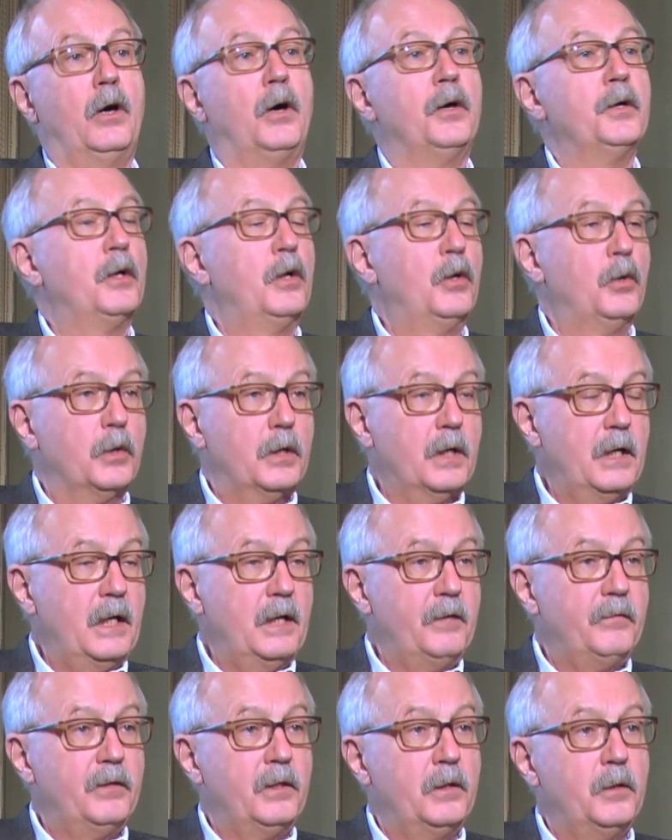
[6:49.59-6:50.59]
on a local
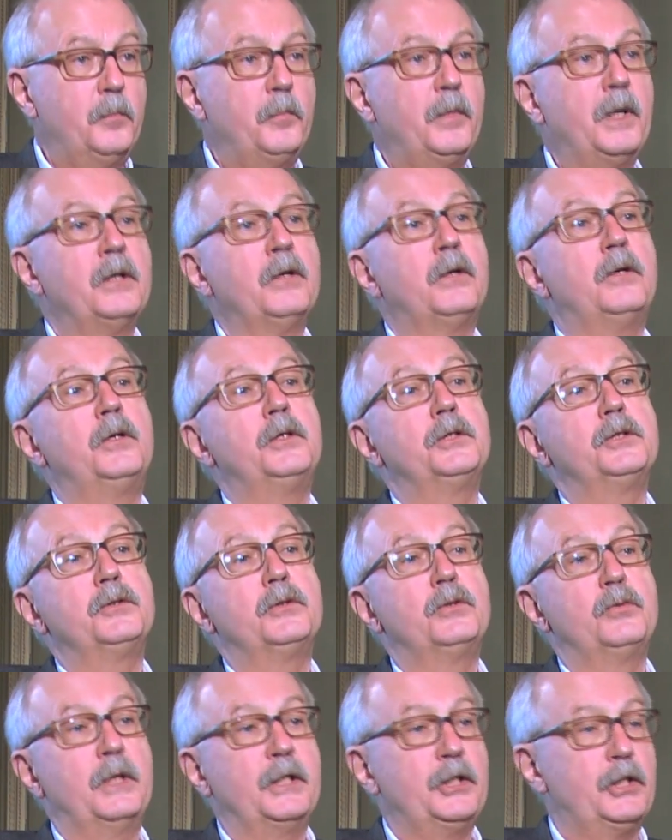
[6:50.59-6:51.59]
level, but also
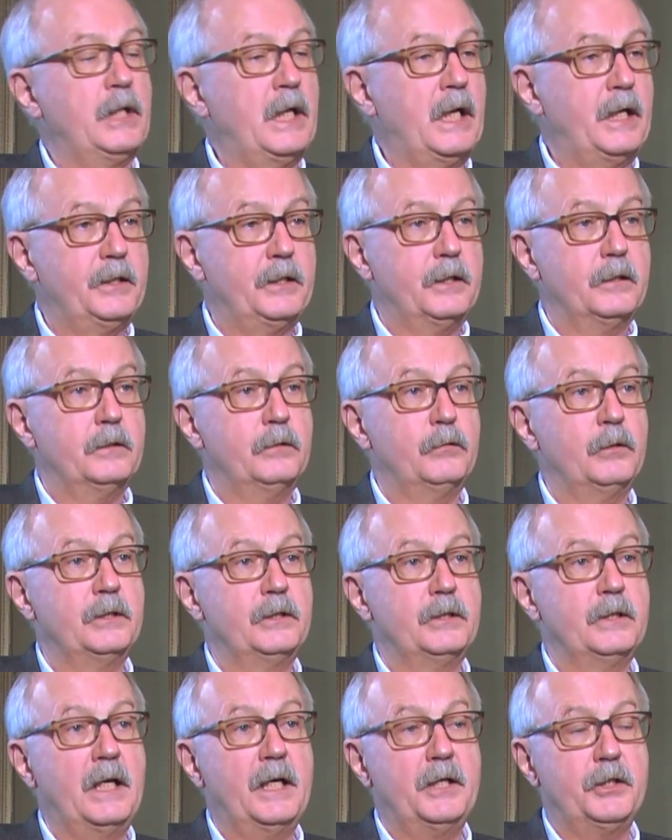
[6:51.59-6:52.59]

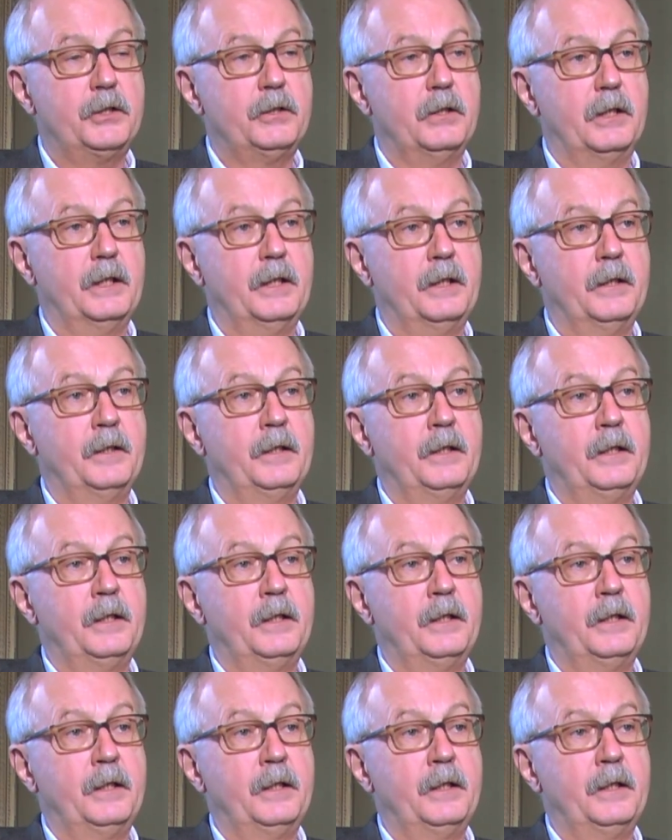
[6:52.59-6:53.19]
transnationally.